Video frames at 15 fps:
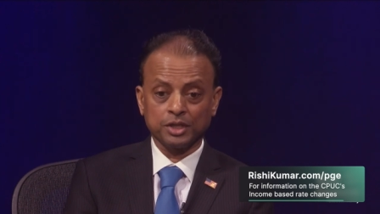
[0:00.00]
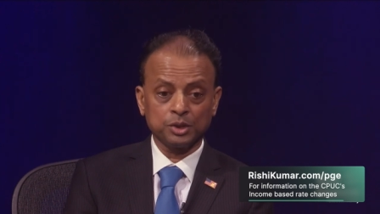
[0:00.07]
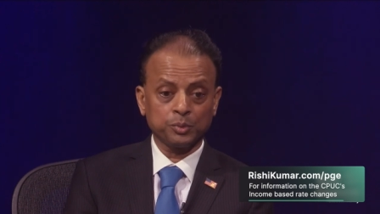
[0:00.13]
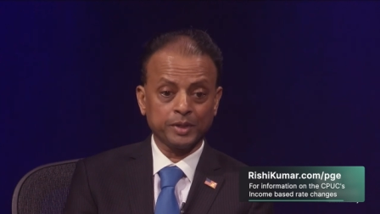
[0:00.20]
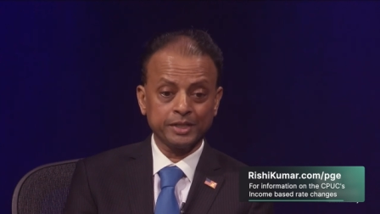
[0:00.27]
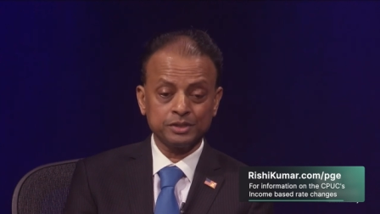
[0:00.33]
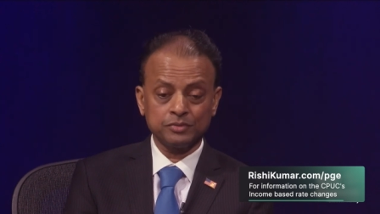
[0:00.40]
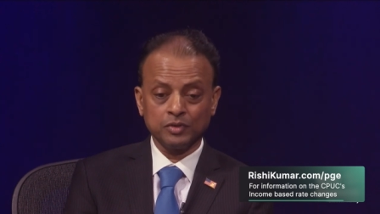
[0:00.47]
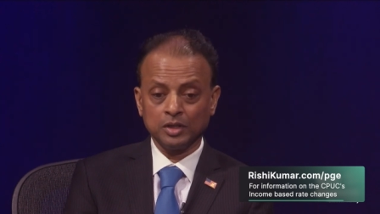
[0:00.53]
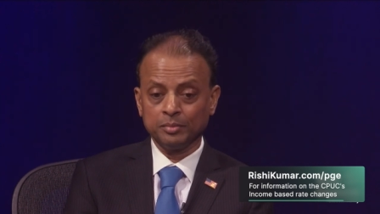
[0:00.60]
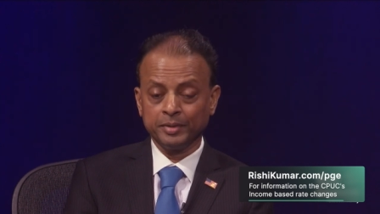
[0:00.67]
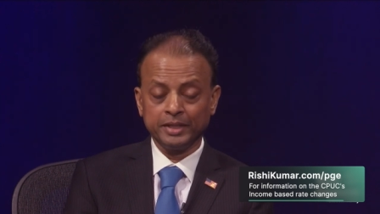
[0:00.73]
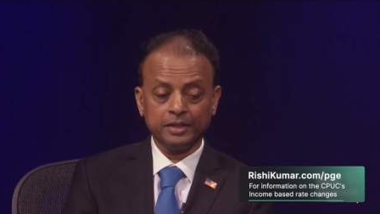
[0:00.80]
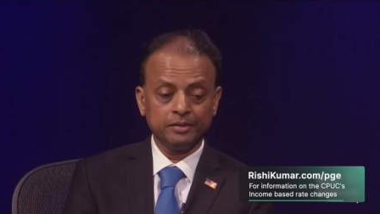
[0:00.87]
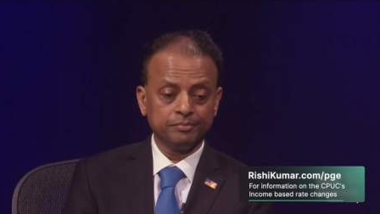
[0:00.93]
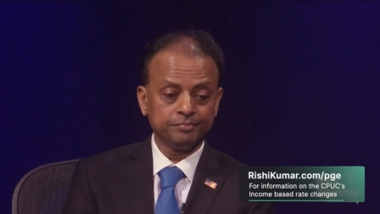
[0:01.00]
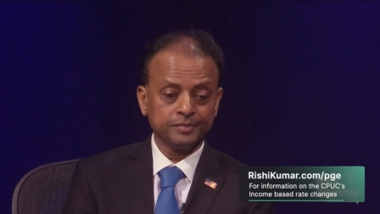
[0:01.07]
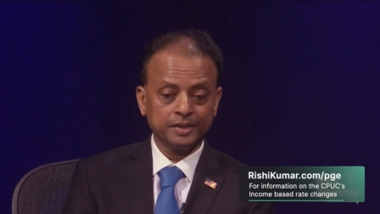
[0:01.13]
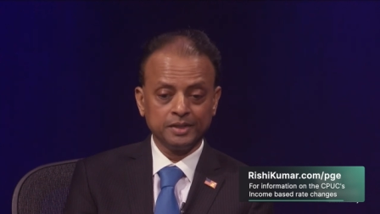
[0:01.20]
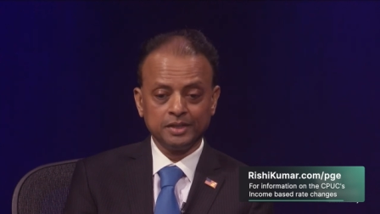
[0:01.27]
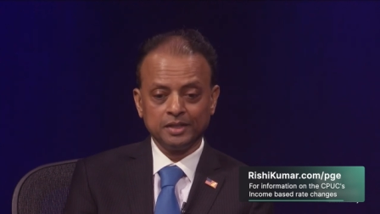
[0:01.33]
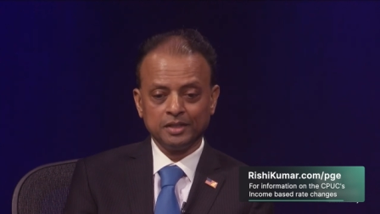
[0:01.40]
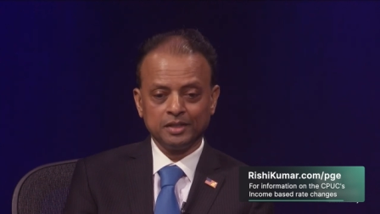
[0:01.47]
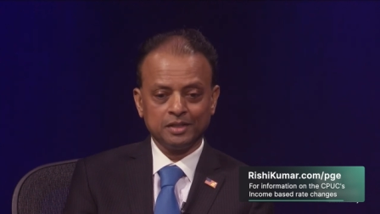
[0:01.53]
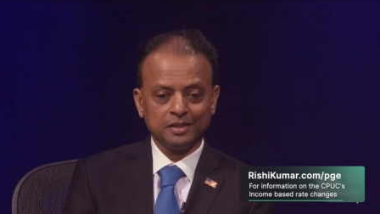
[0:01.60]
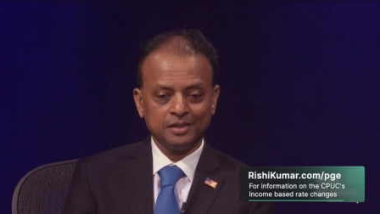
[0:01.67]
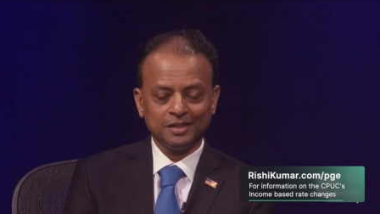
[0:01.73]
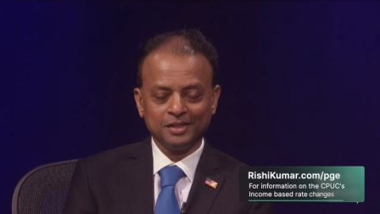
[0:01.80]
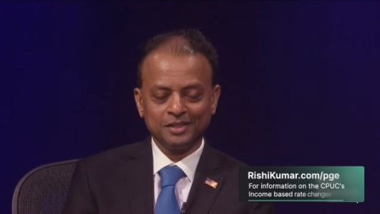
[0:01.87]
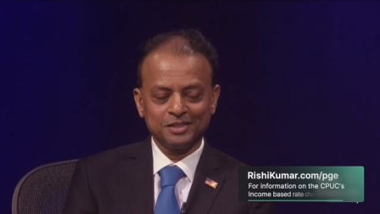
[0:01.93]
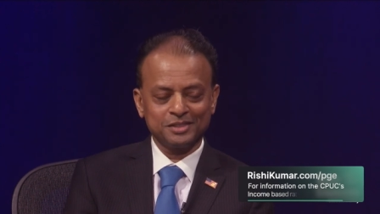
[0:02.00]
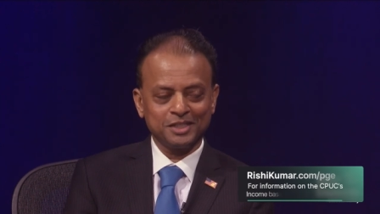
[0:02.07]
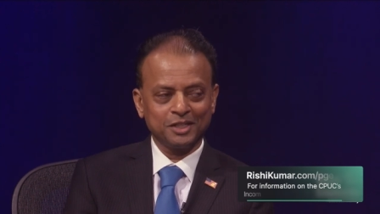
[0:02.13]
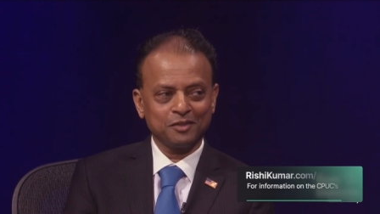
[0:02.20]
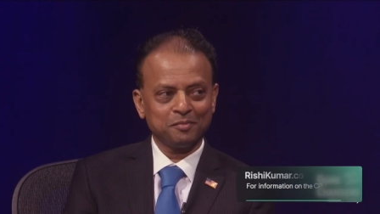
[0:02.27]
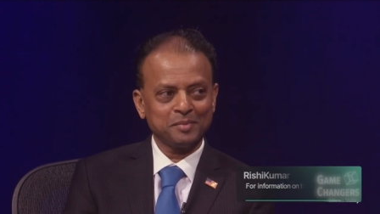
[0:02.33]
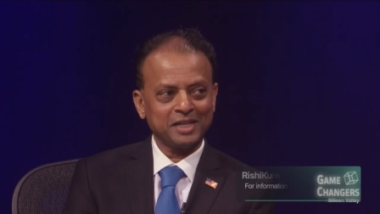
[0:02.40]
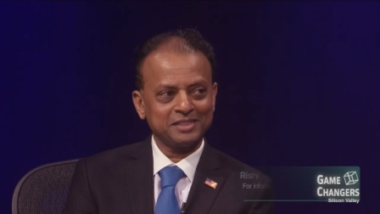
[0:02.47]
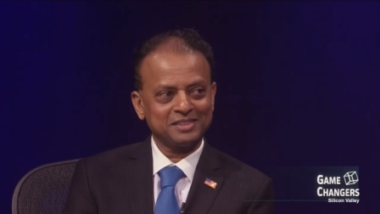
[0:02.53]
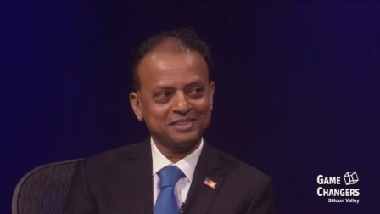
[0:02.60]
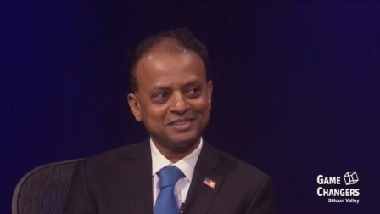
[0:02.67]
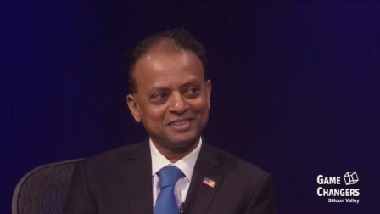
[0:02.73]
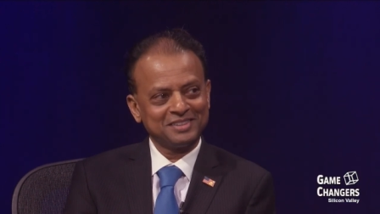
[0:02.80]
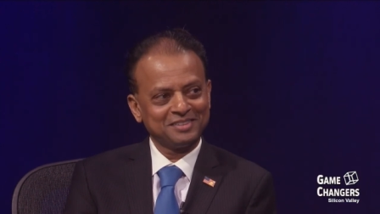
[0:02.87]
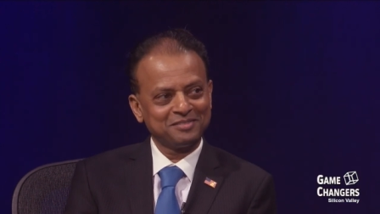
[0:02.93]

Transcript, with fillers: Otherwise, we'll be uh, in a state of mess.